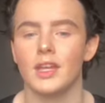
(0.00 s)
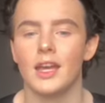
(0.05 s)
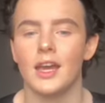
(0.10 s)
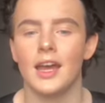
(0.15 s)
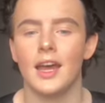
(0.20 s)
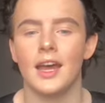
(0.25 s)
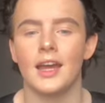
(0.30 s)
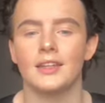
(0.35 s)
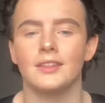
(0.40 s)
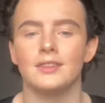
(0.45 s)

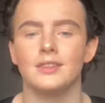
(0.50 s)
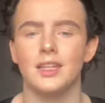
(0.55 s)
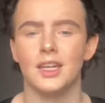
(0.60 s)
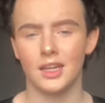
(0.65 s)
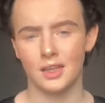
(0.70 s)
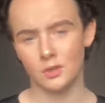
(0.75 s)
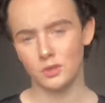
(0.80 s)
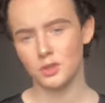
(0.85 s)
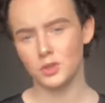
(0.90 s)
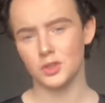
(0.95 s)
And
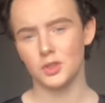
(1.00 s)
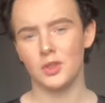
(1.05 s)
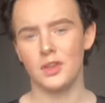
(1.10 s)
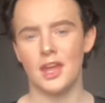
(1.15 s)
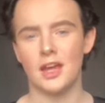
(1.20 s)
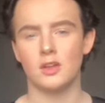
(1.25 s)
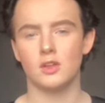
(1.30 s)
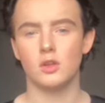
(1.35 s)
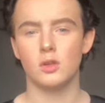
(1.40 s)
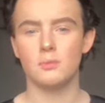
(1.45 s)
I know it's not
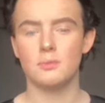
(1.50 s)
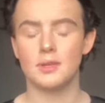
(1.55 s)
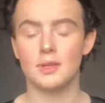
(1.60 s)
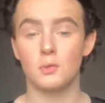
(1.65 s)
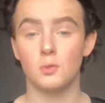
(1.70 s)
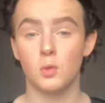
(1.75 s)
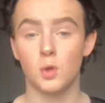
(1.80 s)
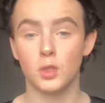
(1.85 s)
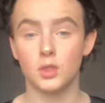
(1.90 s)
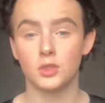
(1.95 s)
that long, but it
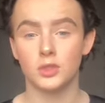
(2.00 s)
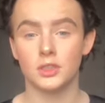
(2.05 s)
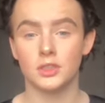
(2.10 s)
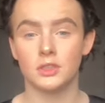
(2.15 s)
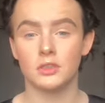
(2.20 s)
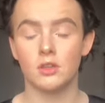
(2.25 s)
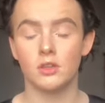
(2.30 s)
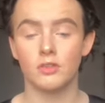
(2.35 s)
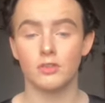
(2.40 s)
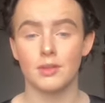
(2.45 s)
was really
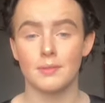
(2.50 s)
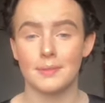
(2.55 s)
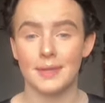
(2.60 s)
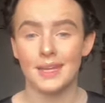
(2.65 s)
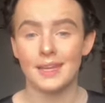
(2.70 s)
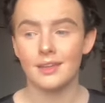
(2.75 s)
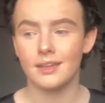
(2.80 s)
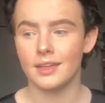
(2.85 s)
long for me.